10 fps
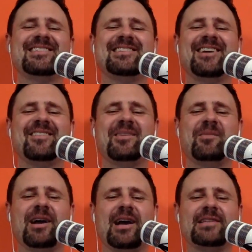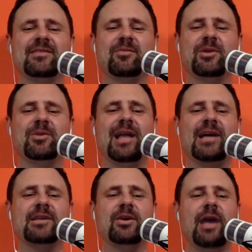stuff. Come on, guys, everybody
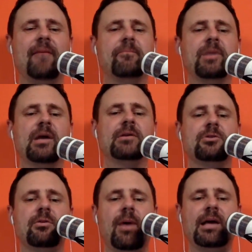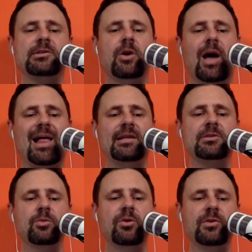relax. Okay, so Alan
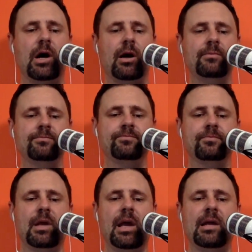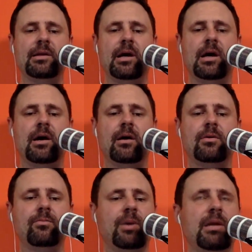has moved on, and
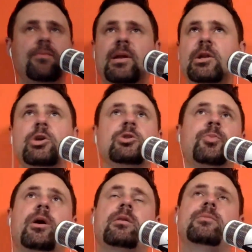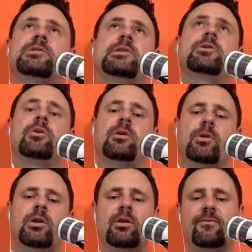been a huge part of the Magento
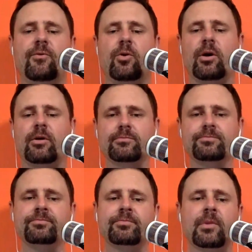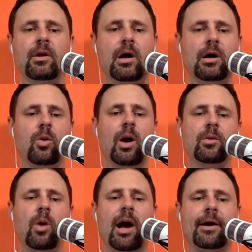community for
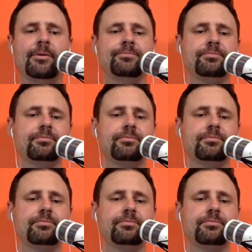quite a while,